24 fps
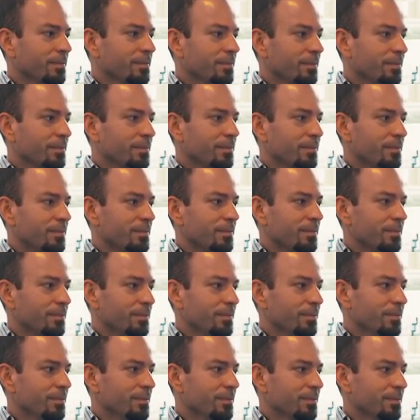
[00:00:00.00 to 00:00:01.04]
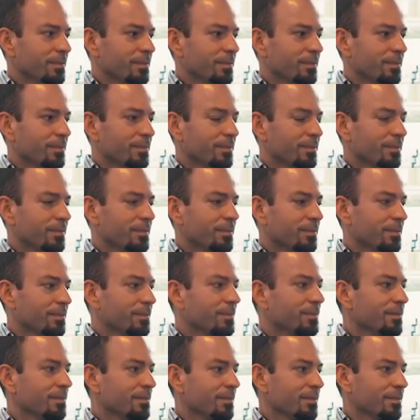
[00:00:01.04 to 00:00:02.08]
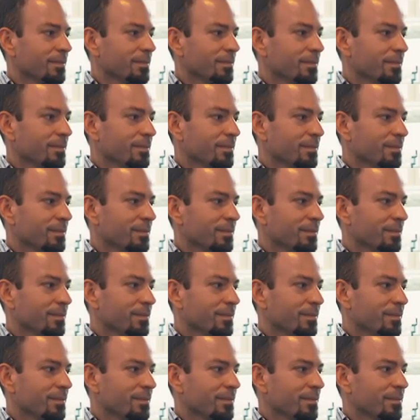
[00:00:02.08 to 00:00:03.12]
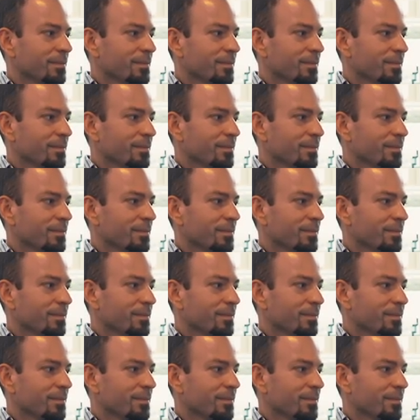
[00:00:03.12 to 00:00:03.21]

[no speech]